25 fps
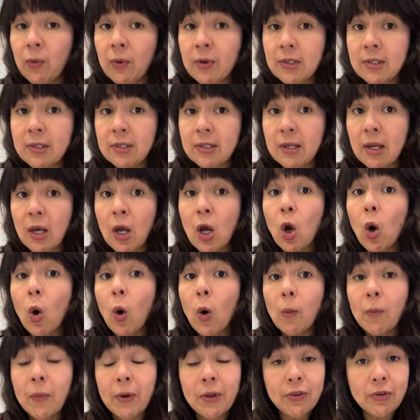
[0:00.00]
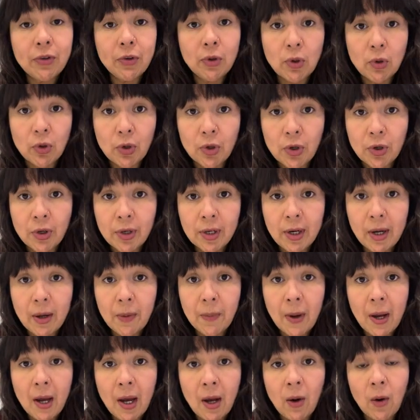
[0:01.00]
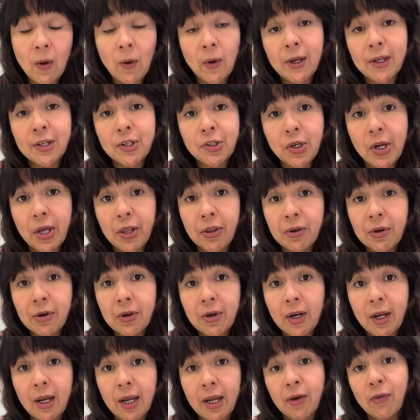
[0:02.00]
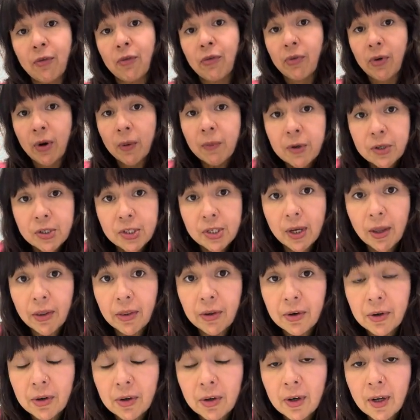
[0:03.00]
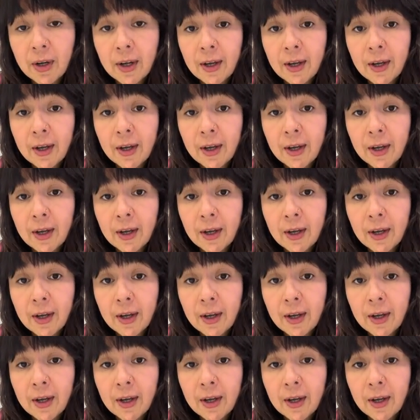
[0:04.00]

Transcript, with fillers: was open to learn about each other and from each other.